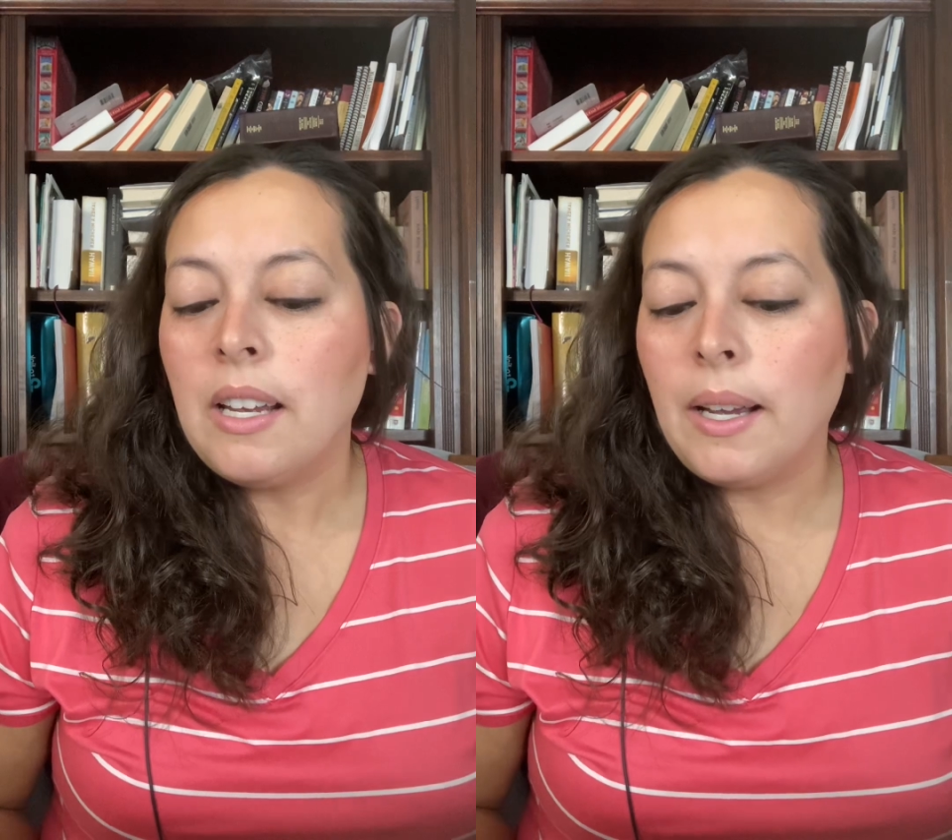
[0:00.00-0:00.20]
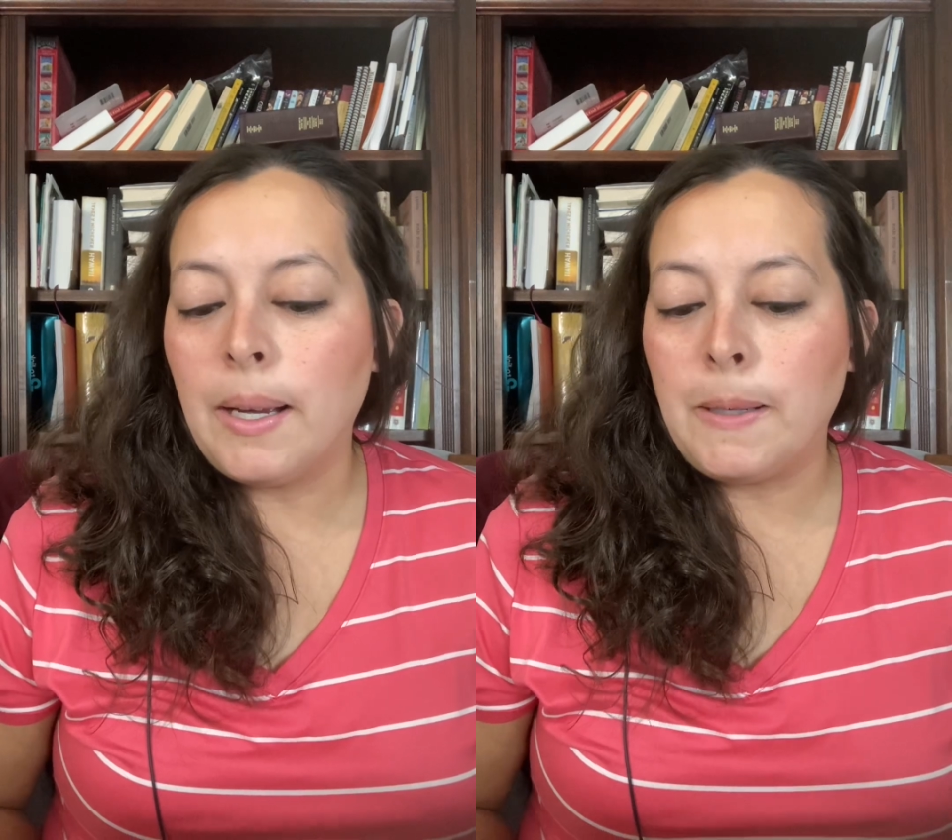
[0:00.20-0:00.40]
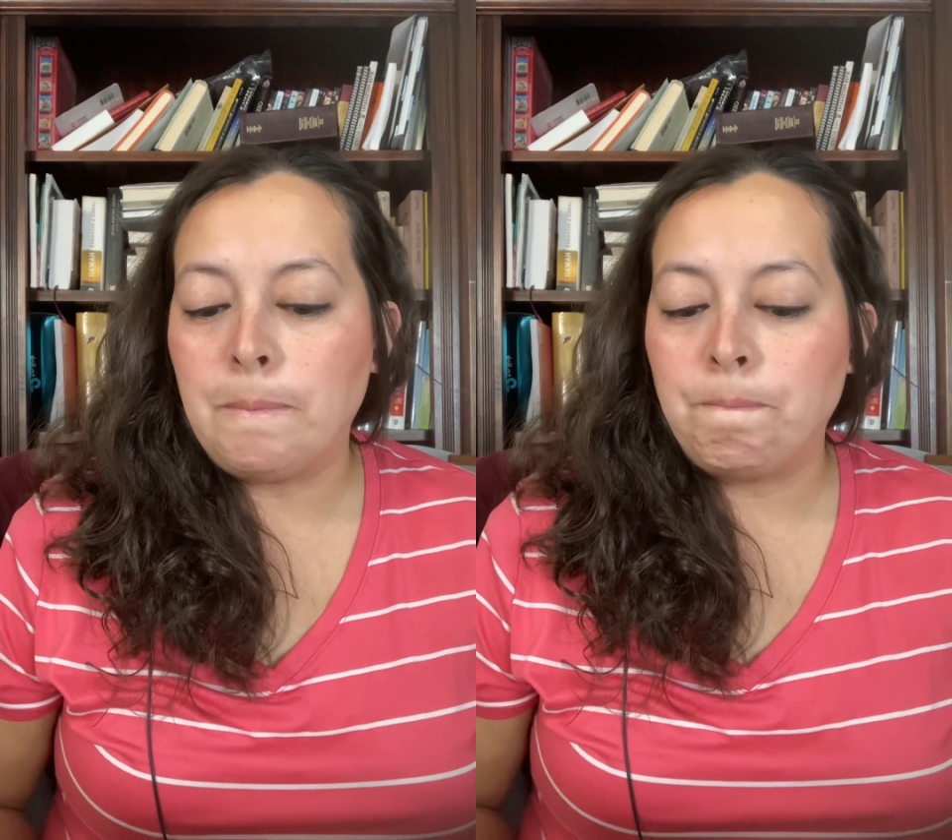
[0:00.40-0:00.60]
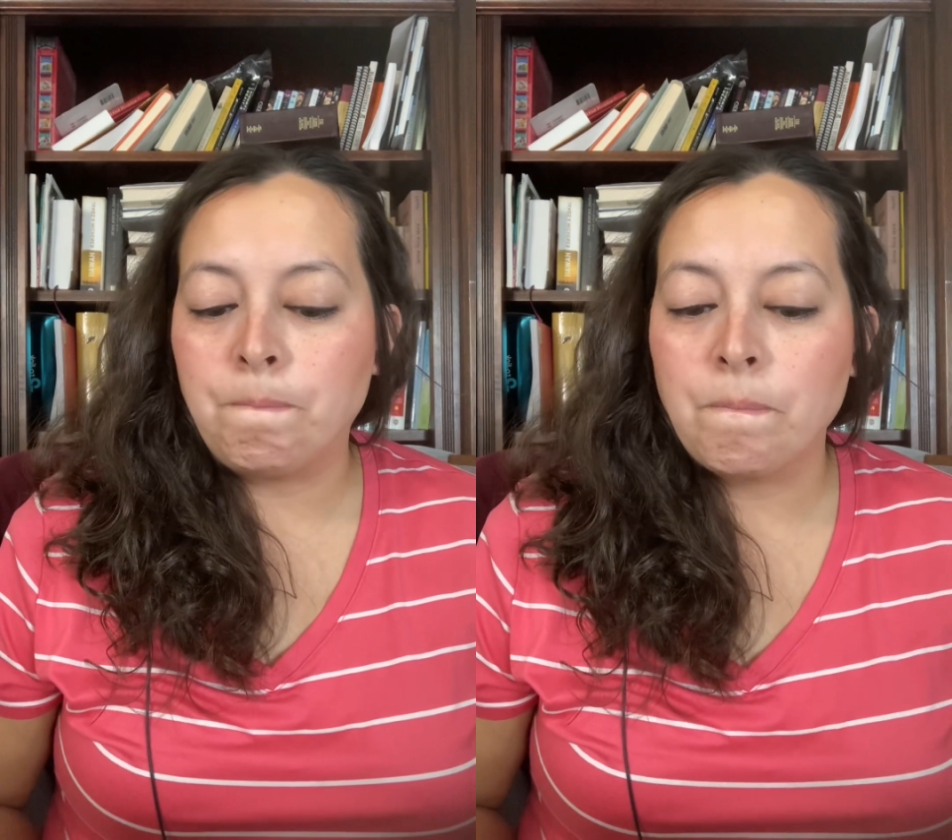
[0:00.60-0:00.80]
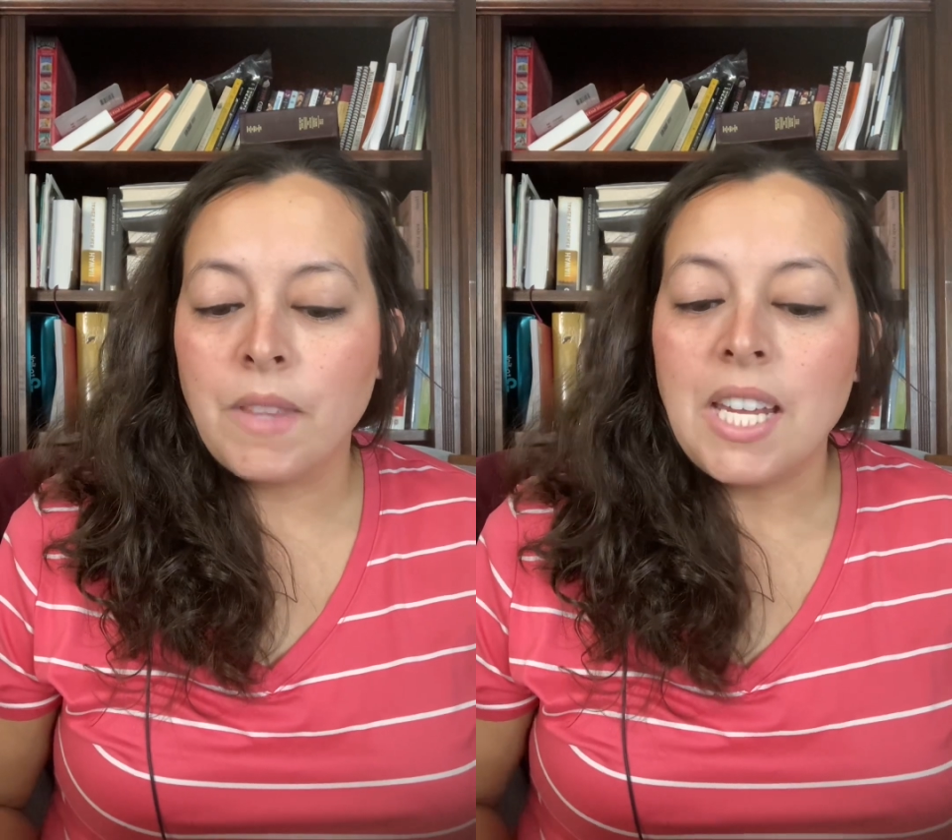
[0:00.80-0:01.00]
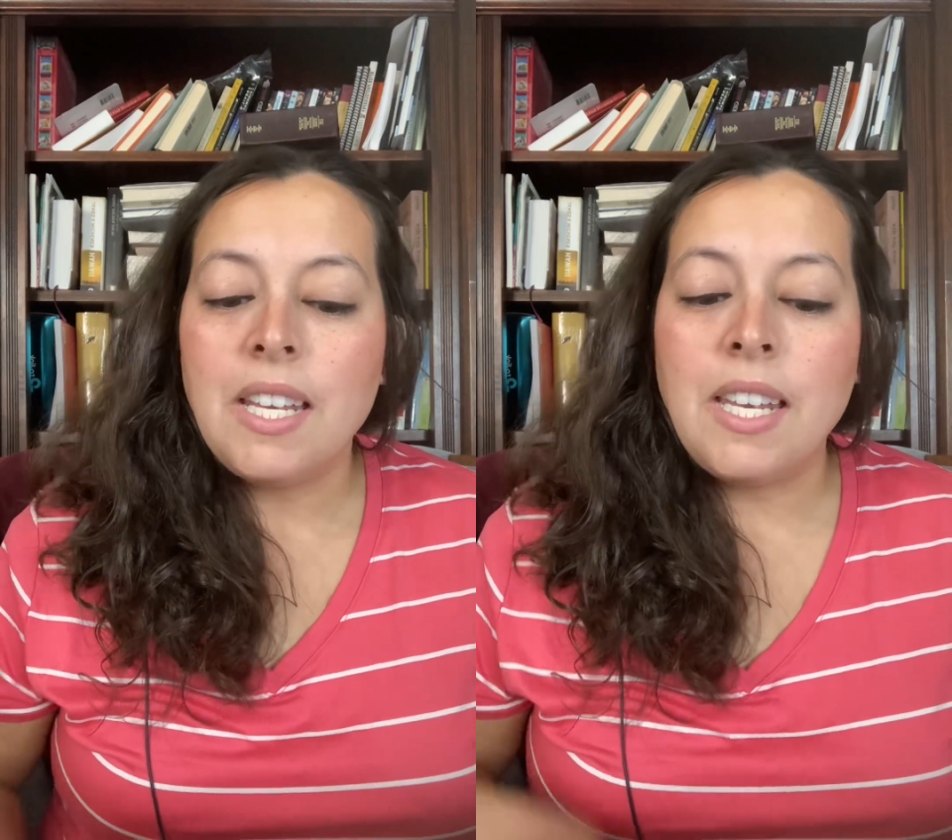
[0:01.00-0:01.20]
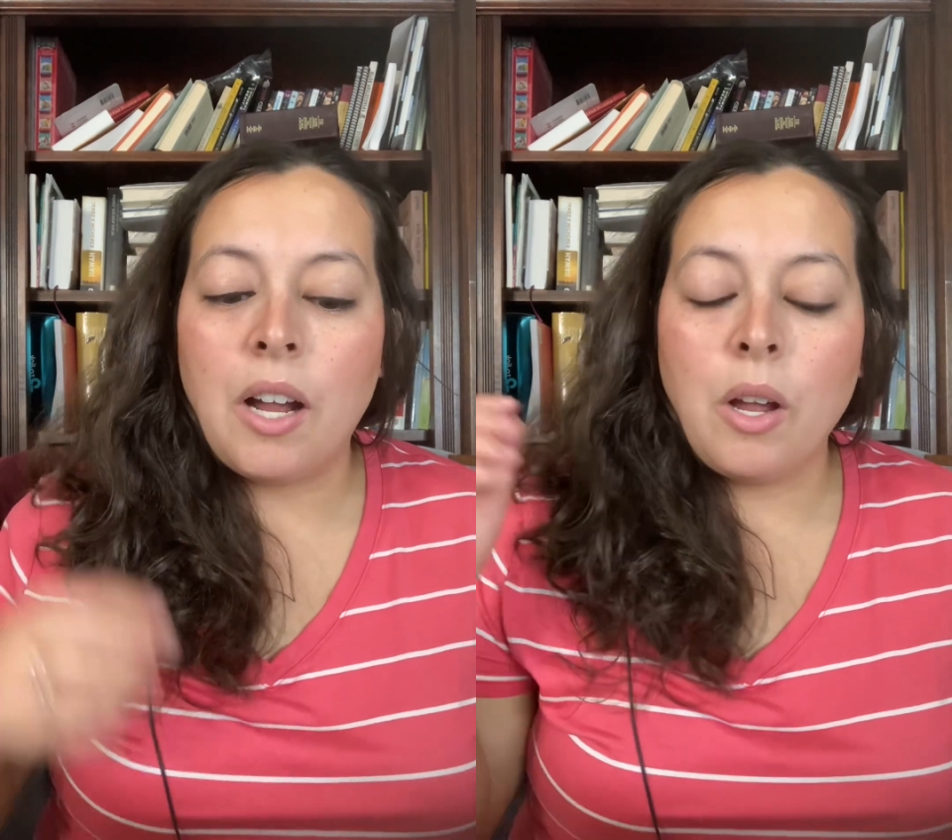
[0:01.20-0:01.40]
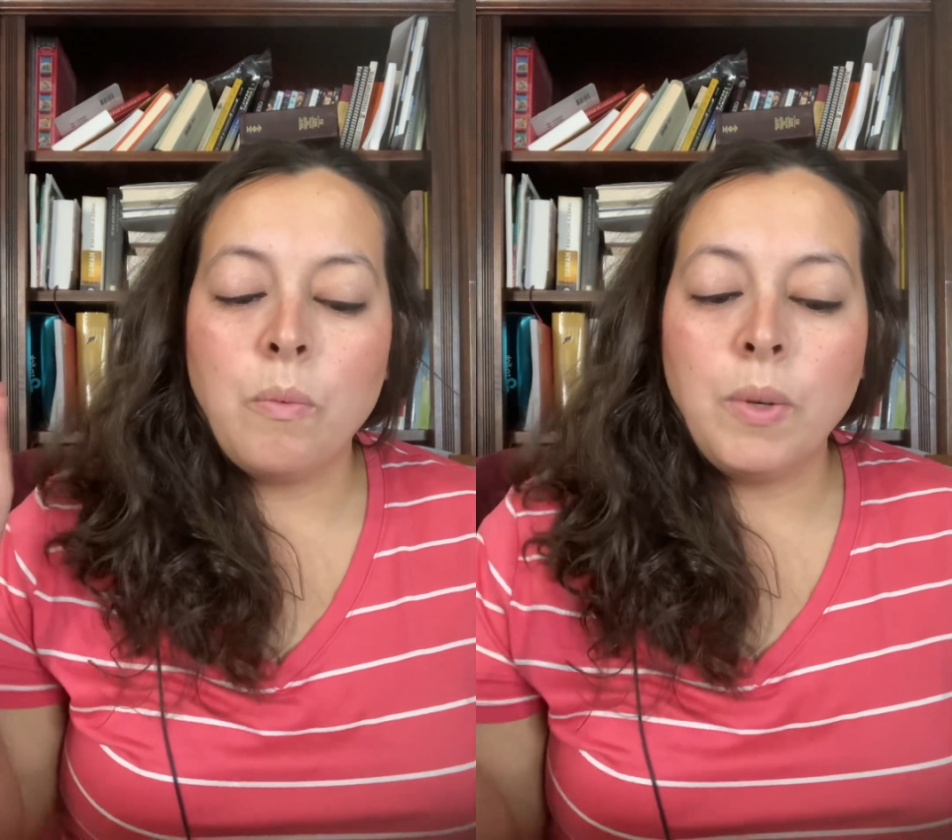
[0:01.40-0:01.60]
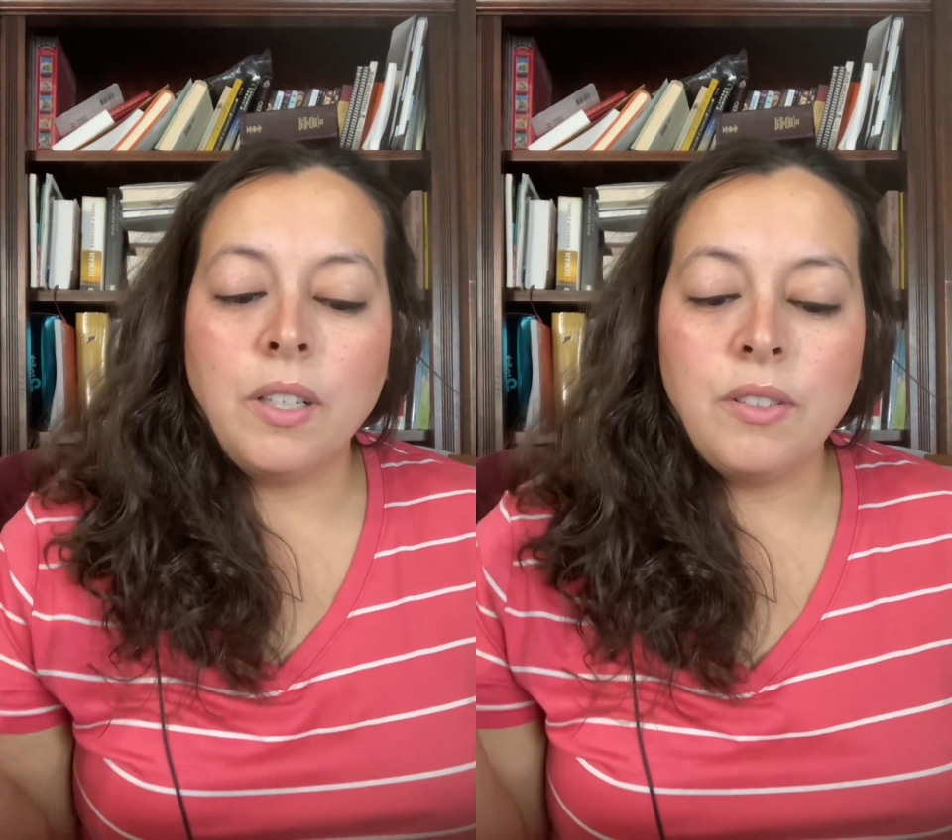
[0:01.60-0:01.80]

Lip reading: Now I will